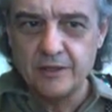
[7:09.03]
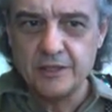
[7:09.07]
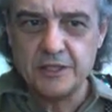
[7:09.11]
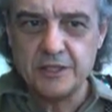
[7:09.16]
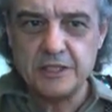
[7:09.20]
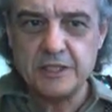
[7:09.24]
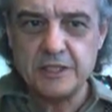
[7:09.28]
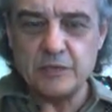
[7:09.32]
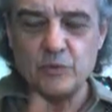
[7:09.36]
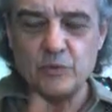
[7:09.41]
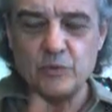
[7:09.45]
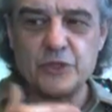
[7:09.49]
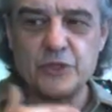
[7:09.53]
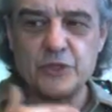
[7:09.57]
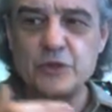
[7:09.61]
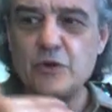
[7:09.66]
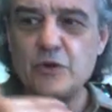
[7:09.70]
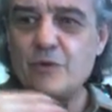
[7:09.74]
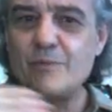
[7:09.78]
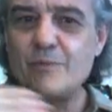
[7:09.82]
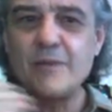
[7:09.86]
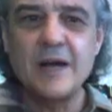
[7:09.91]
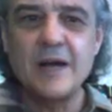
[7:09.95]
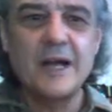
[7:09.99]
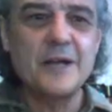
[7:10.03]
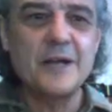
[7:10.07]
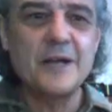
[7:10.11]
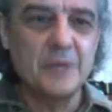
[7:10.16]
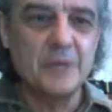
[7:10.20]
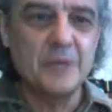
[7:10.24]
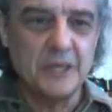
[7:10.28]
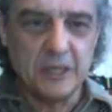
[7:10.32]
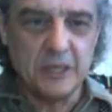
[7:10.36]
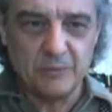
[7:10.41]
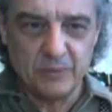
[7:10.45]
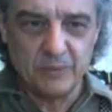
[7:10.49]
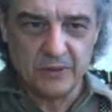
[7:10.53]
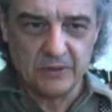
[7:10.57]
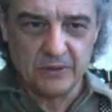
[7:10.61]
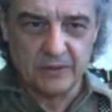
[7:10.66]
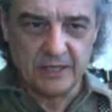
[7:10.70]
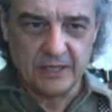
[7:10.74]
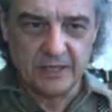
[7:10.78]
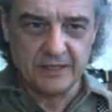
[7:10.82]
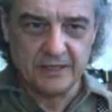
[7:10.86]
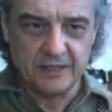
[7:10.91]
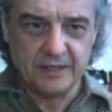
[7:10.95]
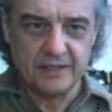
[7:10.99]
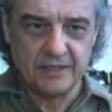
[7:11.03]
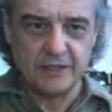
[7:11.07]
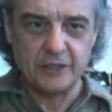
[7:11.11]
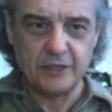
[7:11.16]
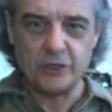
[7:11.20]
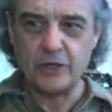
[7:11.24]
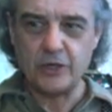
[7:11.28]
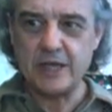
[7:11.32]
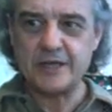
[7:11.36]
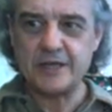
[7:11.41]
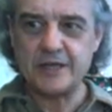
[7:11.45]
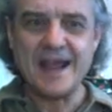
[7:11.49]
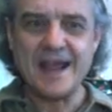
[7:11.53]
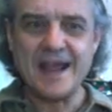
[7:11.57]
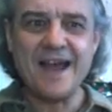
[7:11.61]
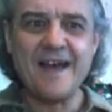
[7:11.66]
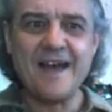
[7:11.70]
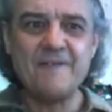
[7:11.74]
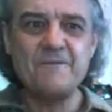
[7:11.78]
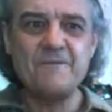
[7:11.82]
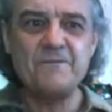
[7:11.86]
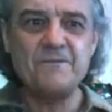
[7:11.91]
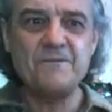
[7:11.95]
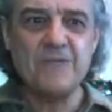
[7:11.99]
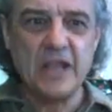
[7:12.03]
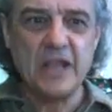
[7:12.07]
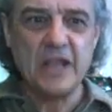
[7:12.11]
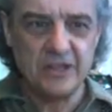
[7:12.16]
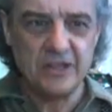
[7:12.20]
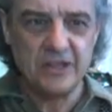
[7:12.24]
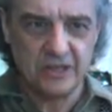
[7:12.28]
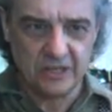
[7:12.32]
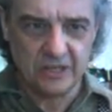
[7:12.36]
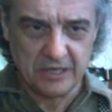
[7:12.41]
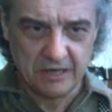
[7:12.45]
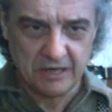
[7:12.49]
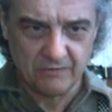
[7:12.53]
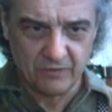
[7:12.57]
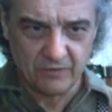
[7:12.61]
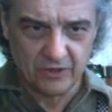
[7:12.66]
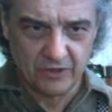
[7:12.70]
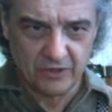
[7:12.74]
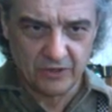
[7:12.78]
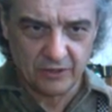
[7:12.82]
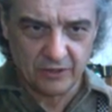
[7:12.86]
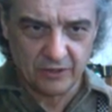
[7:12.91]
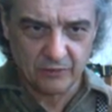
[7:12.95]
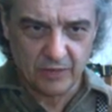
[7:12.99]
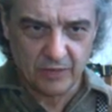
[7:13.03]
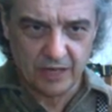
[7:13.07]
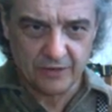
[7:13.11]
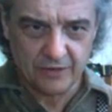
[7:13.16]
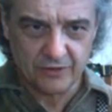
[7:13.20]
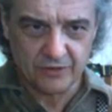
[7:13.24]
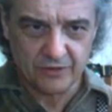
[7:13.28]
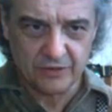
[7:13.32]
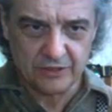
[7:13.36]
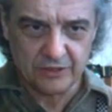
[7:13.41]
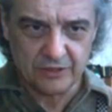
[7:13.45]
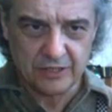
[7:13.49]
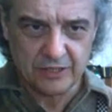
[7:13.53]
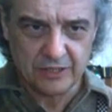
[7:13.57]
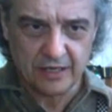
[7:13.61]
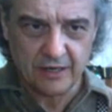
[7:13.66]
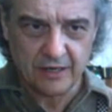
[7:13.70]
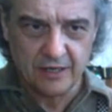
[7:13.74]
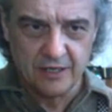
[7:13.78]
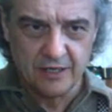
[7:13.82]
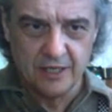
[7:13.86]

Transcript: You see, we're so mind manipulated to have faith in everything rather than to